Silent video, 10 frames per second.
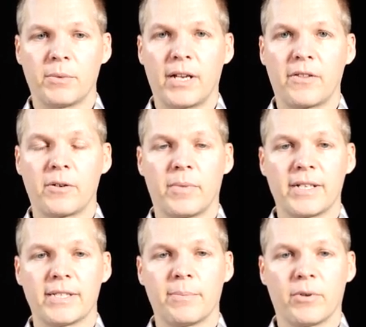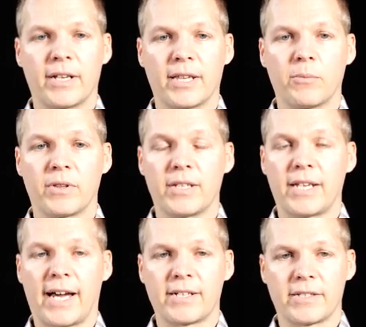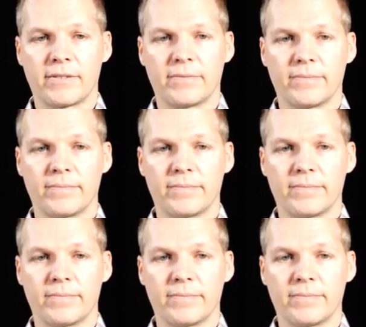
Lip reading: them together by separating them with a dash.